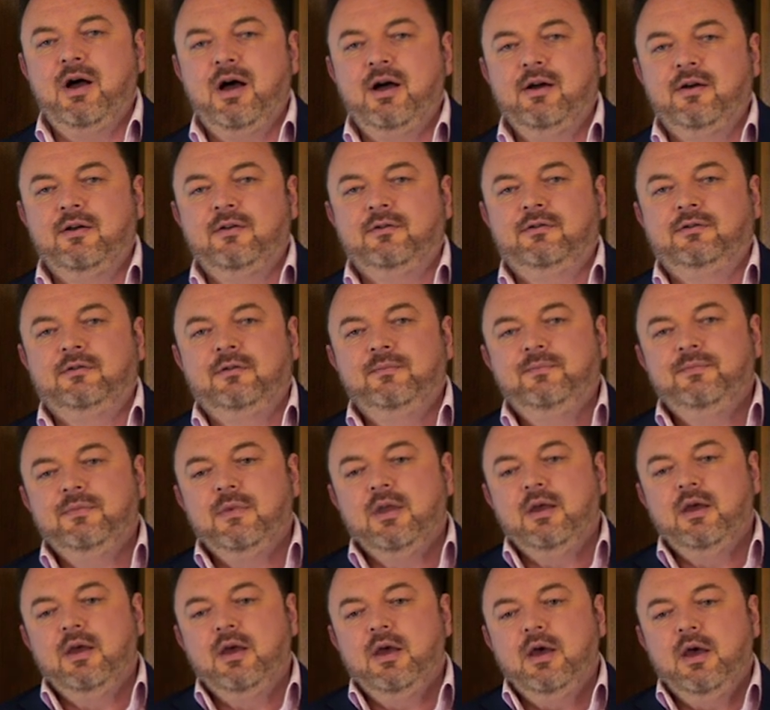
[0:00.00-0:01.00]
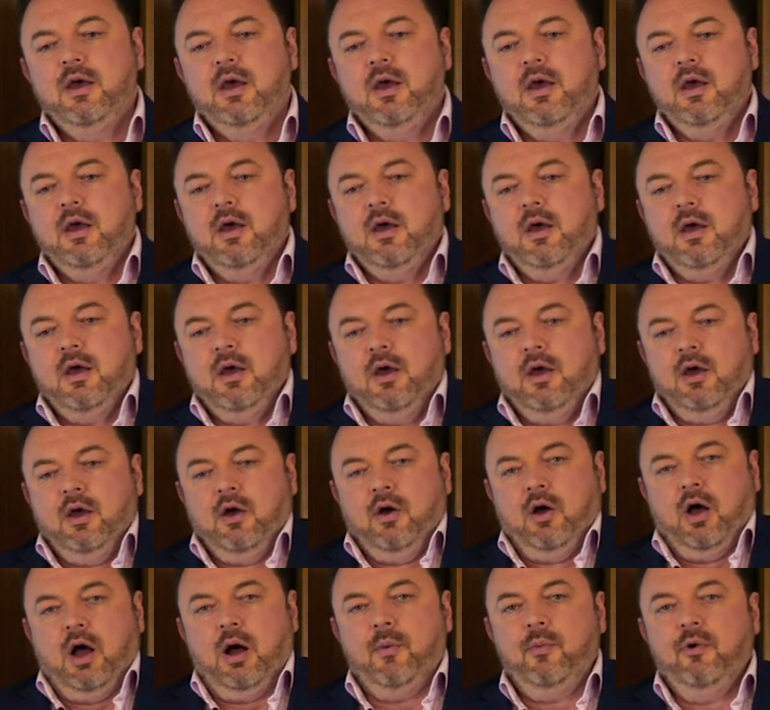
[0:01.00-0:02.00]
markets.
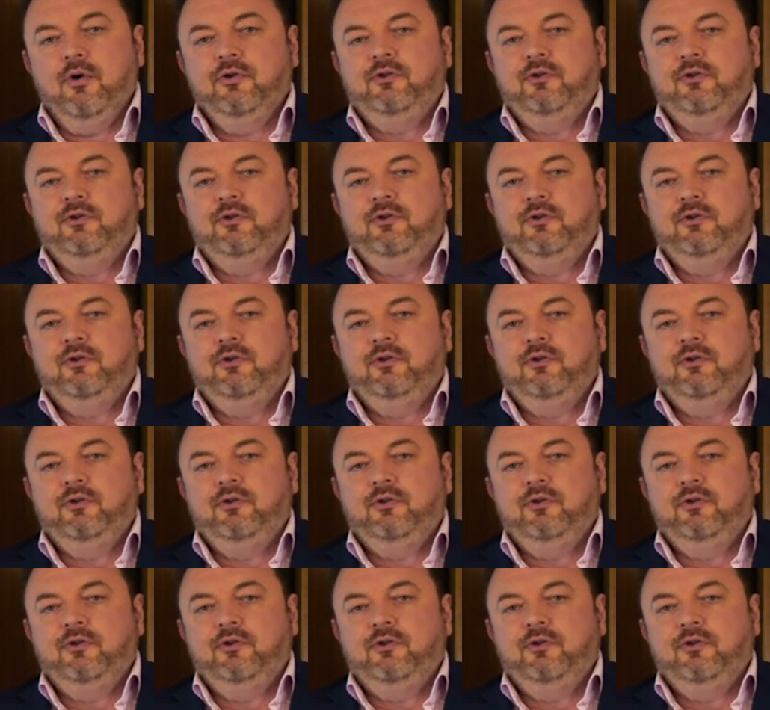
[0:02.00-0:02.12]
I'm